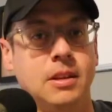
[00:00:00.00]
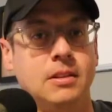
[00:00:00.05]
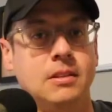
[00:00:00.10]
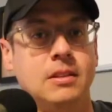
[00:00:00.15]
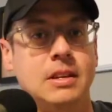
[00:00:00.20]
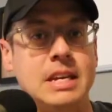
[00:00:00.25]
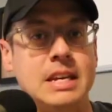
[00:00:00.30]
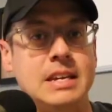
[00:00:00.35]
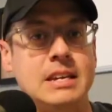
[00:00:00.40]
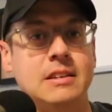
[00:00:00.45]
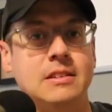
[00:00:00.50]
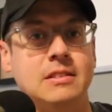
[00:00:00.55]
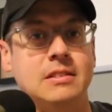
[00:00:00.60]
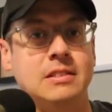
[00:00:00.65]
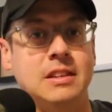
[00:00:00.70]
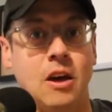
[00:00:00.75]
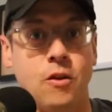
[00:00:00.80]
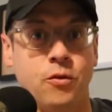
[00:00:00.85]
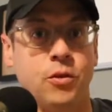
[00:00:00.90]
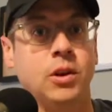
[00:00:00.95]
this
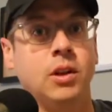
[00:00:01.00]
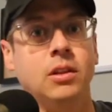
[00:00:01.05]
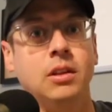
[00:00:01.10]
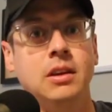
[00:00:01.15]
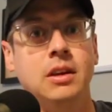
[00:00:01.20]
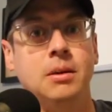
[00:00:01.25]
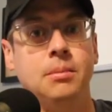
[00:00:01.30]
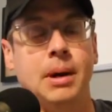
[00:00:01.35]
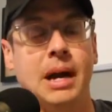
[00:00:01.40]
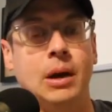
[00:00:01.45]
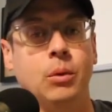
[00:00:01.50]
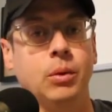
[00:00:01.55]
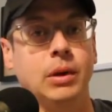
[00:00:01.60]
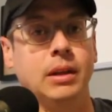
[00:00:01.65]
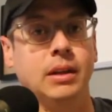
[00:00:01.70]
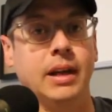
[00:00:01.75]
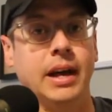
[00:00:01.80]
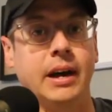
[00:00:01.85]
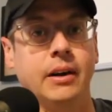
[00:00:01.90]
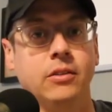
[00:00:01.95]
is definitely in my
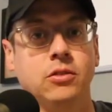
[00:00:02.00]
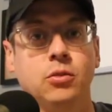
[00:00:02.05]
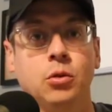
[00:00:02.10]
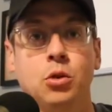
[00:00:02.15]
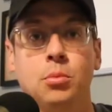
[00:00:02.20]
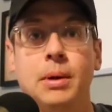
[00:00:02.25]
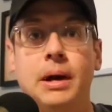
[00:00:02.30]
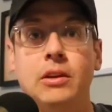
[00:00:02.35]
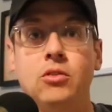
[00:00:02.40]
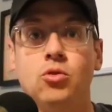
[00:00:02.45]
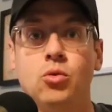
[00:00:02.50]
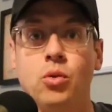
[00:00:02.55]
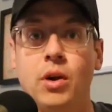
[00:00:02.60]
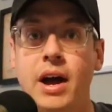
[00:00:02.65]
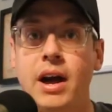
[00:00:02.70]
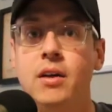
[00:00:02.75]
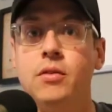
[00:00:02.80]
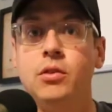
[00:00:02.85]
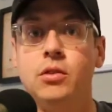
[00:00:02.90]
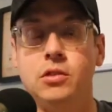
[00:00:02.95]
wheelhouse. With my
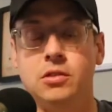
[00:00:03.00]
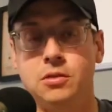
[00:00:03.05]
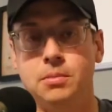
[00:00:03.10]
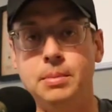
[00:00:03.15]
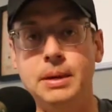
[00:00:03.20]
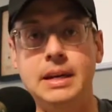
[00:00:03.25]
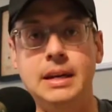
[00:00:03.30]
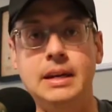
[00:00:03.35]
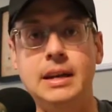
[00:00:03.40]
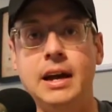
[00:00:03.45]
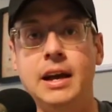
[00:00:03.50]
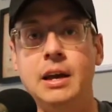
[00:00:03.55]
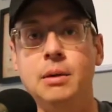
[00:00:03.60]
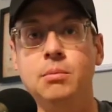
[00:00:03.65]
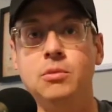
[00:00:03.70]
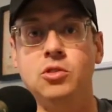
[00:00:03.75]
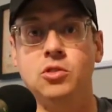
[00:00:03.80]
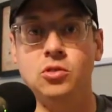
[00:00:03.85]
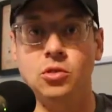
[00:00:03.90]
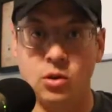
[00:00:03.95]
driver speed, I
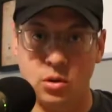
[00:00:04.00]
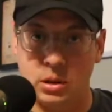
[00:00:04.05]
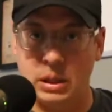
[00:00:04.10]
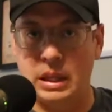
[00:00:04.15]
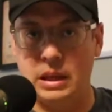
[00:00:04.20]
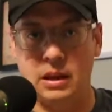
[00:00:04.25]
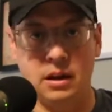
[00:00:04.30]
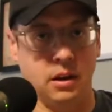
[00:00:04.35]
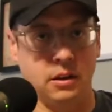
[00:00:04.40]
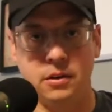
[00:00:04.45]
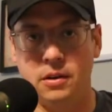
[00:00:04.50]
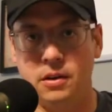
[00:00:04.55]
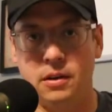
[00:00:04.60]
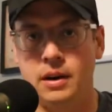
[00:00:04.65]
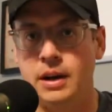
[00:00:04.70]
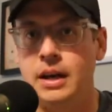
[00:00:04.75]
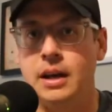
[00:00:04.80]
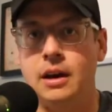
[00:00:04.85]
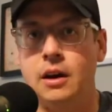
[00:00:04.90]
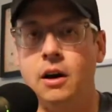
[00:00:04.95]
am certainly
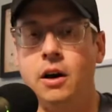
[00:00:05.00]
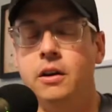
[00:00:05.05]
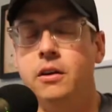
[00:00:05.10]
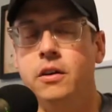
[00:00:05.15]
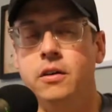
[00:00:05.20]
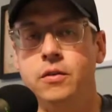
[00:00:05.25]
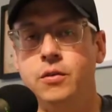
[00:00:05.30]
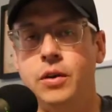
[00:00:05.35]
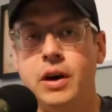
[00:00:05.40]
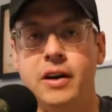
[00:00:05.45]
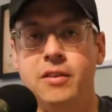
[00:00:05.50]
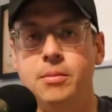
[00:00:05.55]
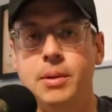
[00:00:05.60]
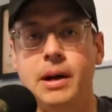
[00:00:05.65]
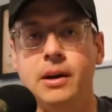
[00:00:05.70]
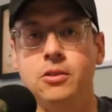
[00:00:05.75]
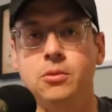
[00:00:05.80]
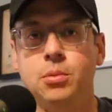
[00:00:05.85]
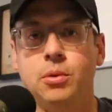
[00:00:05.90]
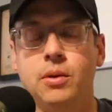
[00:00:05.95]
under 105
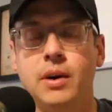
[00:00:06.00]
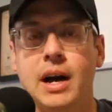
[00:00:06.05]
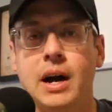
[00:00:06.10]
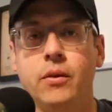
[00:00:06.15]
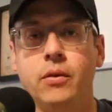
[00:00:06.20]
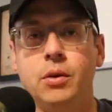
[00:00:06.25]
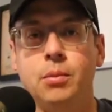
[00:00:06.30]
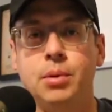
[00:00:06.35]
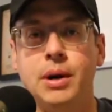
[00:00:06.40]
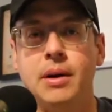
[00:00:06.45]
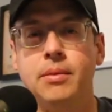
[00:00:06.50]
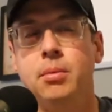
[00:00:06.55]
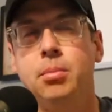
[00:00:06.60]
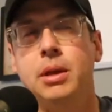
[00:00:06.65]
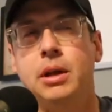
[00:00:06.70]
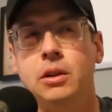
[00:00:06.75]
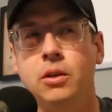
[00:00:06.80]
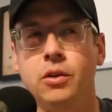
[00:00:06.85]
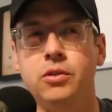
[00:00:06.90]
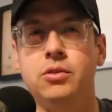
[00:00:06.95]
miles per hour,
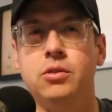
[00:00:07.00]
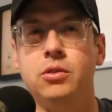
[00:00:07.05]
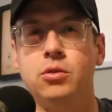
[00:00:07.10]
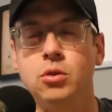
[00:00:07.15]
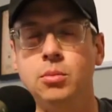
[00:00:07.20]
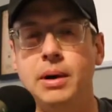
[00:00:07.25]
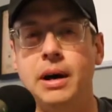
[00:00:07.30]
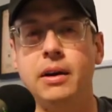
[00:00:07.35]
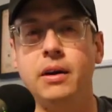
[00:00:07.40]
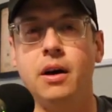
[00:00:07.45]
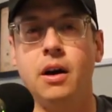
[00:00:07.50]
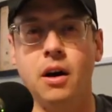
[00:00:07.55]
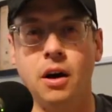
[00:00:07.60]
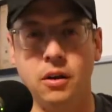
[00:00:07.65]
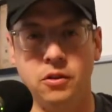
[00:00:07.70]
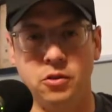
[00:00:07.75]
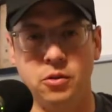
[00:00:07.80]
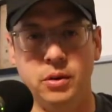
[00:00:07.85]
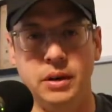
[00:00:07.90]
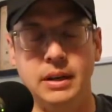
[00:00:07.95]
probably closer to about
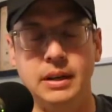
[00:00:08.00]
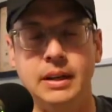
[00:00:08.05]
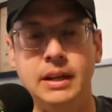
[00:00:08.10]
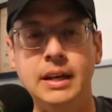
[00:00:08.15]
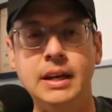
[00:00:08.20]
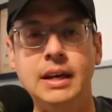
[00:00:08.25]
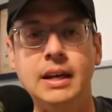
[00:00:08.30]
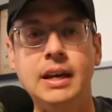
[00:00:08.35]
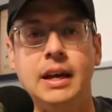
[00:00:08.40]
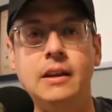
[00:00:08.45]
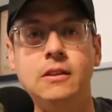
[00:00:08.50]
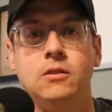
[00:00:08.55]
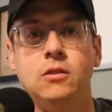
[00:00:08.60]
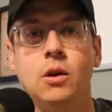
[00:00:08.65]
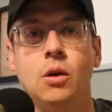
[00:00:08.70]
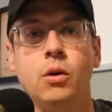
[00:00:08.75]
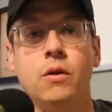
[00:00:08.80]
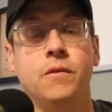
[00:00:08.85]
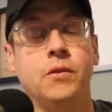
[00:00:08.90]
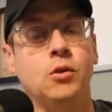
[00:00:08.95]
100. And
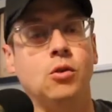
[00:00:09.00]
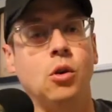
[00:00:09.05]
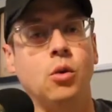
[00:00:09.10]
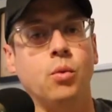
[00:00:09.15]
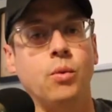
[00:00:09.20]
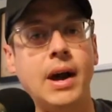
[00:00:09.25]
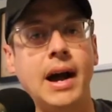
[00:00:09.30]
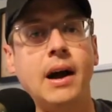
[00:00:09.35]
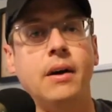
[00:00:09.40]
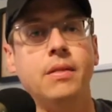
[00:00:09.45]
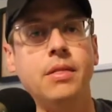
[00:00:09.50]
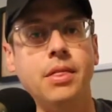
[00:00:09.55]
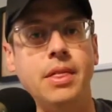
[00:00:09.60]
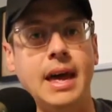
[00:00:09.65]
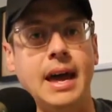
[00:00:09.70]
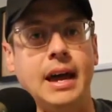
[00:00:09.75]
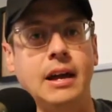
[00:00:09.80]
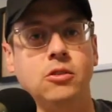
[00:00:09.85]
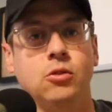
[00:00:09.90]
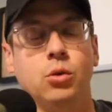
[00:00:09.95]
so if you're around
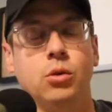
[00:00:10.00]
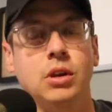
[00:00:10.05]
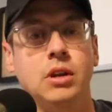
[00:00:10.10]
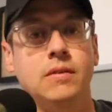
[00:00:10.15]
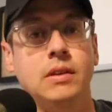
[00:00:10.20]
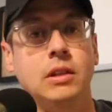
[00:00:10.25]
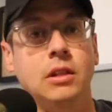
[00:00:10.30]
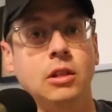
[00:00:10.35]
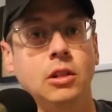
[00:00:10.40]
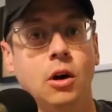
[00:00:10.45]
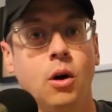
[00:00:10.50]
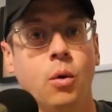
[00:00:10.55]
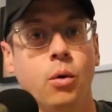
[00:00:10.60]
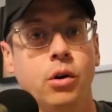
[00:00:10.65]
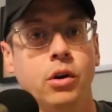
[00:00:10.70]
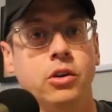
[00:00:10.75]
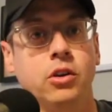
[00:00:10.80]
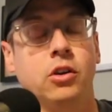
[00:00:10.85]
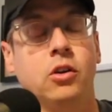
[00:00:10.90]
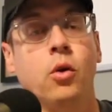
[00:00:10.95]
that or even
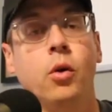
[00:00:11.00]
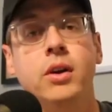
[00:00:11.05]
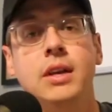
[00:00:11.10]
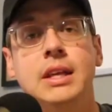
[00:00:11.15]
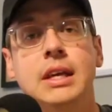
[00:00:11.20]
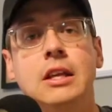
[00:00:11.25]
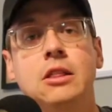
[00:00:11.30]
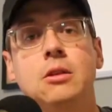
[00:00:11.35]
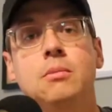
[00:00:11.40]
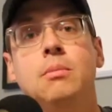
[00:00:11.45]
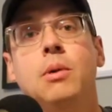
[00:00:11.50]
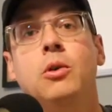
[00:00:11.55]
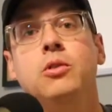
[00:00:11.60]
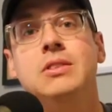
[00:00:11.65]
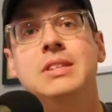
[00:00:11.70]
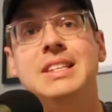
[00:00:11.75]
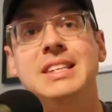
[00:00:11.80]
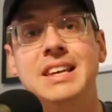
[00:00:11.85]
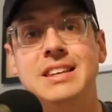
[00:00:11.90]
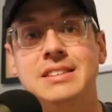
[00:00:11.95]
lower, you're going to get the
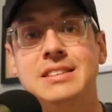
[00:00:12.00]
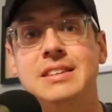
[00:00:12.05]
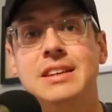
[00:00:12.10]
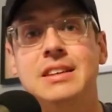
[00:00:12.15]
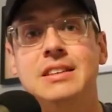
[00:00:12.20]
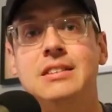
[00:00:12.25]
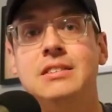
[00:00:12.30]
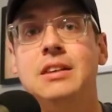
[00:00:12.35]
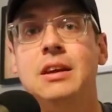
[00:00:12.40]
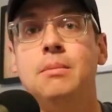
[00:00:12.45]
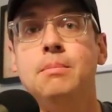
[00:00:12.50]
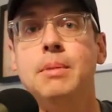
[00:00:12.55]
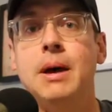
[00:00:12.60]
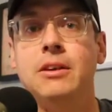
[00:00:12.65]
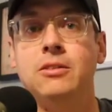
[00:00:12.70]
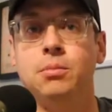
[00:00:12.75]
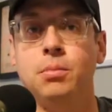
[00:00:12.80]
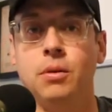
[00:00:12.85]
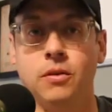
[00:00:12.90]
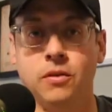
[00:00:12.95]
most distance and
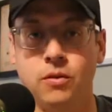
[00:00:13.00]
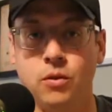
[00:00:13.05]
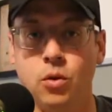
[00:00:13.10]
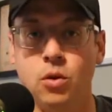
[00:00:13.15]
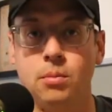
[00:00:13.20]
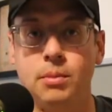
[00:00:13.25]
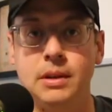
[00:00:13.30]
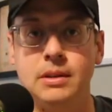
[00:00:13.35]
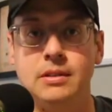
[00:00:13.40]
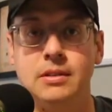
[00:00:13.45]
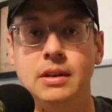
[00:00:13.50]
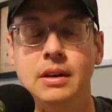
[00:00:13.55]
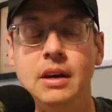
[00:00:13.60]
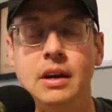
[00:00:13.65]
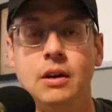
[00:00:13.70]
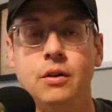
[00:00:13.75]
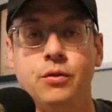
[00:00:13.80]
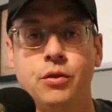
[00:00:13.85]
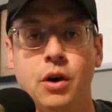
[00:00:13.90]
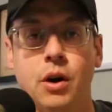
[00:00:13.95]
best performance
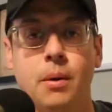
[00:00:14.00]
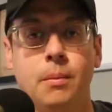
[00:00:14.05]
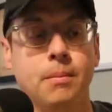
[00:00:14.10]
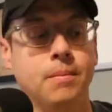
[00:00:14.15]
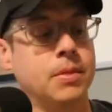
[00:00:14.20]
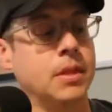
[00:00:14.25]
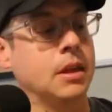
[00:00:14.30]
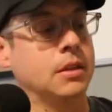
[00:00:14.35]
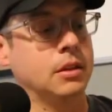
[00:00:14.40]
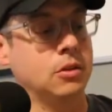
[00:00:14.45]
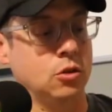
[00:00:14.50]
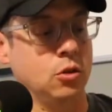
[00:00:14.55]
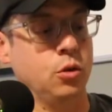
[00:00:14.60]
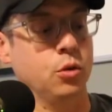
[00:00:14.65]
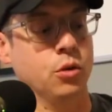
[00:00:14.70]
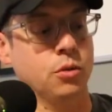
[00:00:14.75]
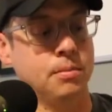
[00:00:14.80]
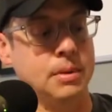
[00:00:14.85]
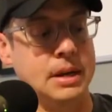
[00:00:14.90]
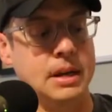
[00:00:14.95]
from the
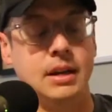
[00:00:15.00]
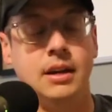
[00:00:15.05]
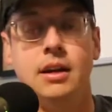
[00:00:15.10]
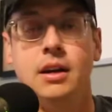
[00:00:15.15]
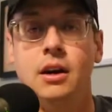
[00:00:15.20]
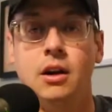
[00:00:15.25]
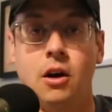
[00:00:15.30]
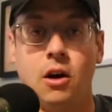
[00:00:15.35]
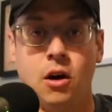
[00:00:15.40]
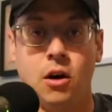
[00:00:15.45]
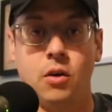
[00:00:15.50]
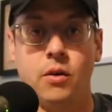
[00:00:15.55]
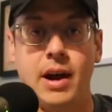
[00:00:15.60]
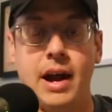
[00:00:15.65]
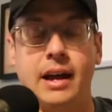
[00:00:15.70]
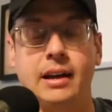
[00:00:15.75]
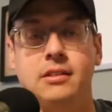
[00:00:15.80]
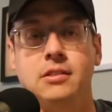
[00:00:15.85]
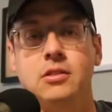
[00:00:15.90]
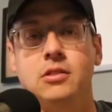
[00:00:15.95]
Tour B
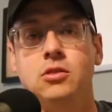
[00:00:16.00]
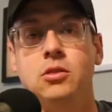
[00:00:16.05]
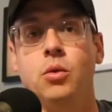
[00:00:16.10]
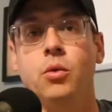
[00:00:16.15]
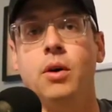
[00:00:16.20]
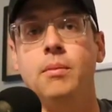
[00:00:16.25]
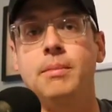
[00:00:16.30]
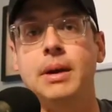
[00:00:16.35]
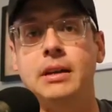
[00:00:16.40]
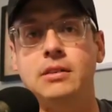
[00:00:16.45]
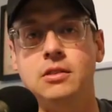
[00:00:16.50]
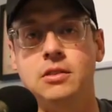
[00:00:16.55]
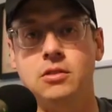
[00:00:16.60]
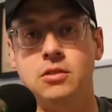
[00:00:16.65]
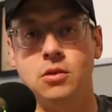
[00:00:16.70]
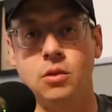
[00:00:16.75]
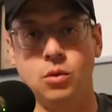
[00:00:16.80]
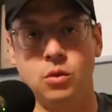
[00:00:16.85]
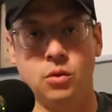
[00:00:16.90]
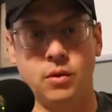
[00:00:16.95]
RX. And so what makes
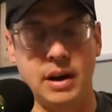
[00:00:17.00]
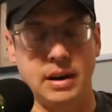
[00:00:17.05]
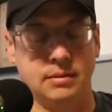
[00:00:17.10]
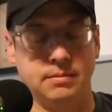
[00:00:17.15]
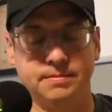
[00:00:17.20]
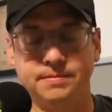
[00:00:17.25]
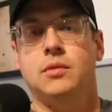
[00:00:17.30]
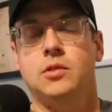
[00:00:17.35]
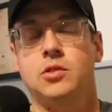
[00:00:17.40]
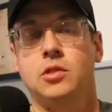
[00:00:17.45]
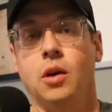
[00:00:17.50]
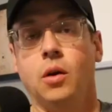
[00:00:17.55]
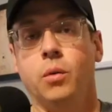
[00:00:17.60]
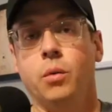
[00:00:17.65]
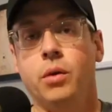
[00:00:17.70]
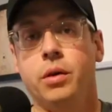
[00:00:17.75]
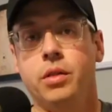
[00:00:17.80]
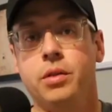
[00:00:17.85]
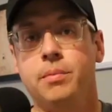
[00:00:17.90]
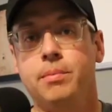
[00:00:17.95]
it so great? So
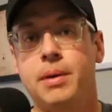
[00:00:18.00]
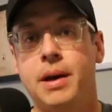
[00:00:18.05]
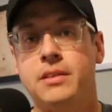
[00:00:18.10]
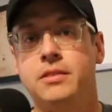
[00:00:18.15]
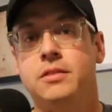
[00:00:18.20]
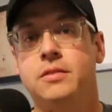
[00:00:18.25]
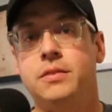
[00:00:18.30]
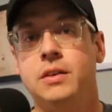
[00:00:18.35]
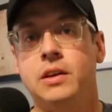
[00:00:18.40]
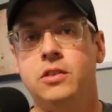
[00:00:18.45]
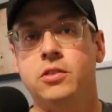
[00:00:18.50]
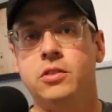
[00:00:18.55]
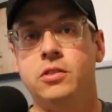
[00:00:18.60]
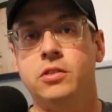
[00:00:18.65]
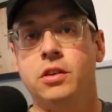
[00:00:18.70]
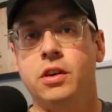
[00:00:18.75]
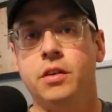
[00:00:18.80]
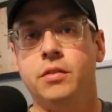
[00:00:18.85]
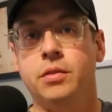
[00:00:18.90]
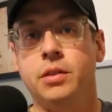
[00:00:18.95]
one of the best
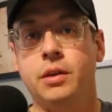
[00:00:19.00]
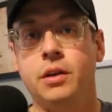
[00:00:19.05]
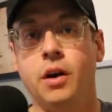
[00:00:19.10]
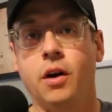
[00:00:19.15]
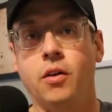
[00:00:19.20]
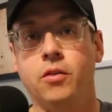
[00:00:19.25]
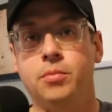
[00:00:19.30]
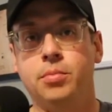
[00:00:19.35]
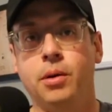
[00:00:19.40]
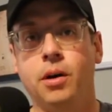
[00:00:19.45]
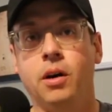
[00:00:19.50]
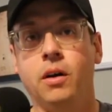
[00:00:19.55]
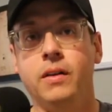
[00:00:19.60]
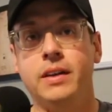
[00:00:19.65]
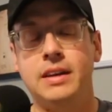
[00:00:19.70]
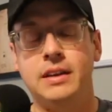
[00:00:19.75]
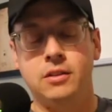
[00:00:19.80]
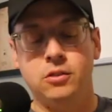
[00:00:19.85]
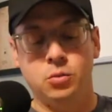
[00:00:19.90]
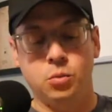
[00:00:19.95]
features of the golf ball
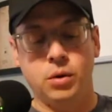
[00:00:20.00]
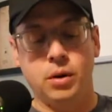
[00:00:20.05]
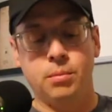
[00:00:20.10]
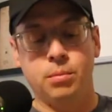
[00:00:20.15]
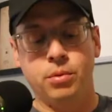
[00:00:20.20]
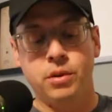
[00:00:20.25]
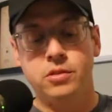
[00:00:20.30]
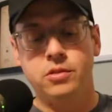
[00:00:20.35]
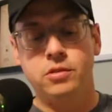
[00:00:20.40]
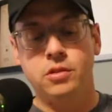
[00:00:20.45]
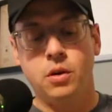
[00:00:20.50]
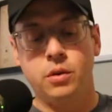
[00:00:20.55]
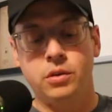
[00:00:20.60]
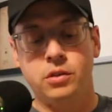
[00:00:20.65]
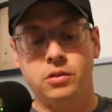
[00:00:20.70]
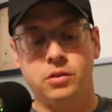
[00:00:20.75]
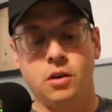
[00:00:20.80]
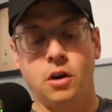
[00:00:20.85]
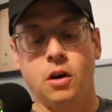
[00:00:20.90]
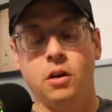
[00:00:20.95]
is what Bridgestone
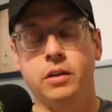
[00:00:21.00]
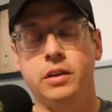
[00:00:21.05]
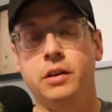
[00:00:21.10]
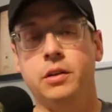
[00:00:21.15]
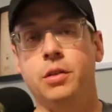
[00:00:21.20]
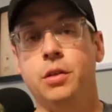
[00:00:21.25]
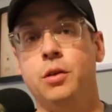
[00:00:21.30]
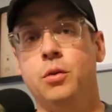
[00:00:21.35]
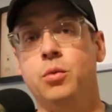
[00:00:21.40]
is calling the